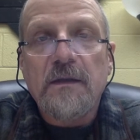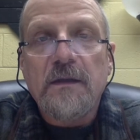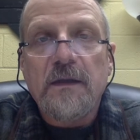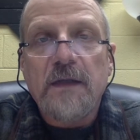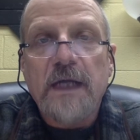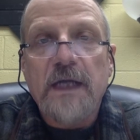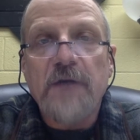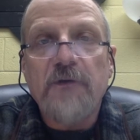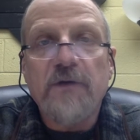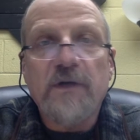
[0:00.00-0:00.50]

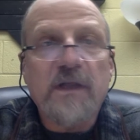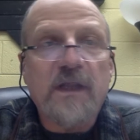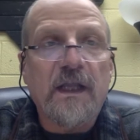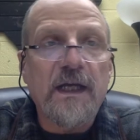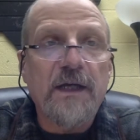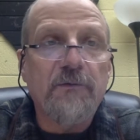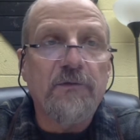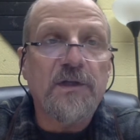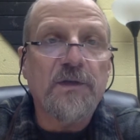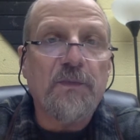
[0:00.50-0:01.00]
Henry
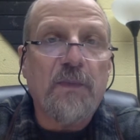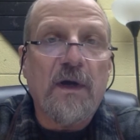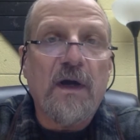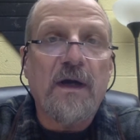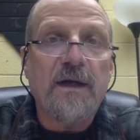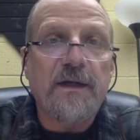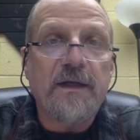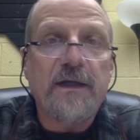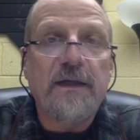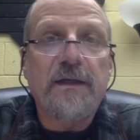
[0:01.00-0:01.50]
Clay
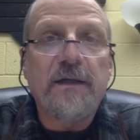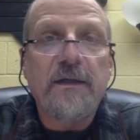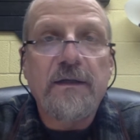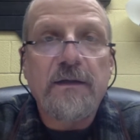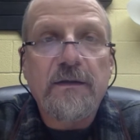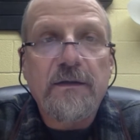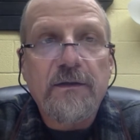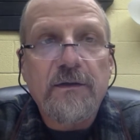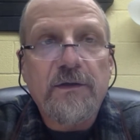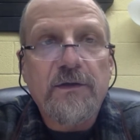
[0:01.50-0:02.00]
responded
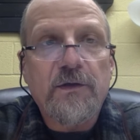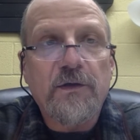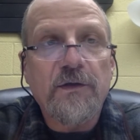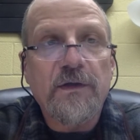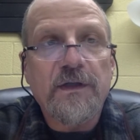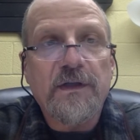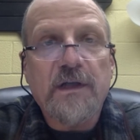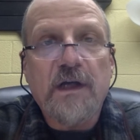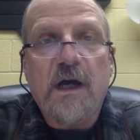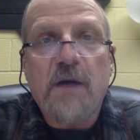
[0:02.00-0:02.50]
to
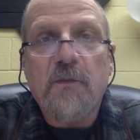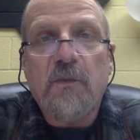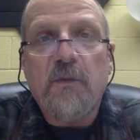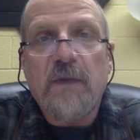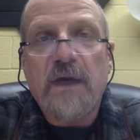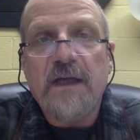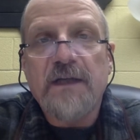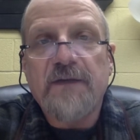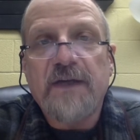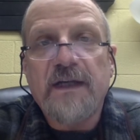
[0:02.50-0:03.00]
this
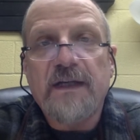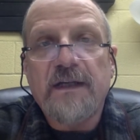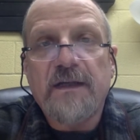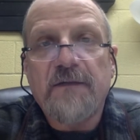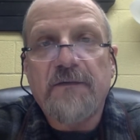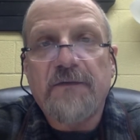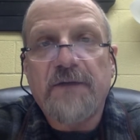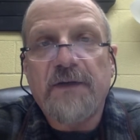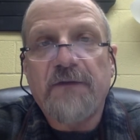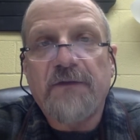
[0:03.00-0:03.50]
compromise of
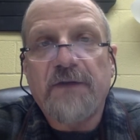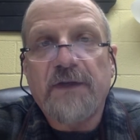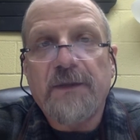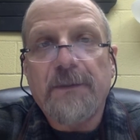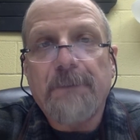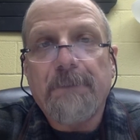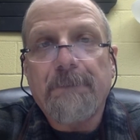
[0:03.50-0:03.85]
1850.